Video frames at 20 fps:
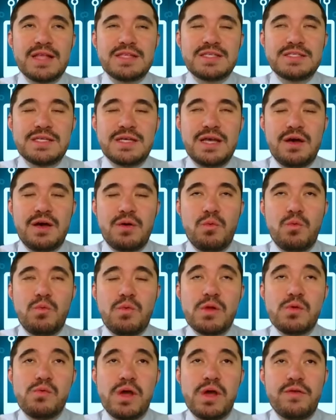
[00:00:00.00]
that's uh,
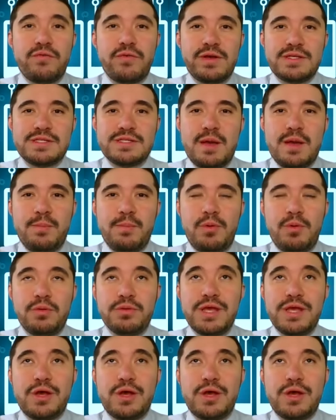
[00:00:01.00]
one way, for example,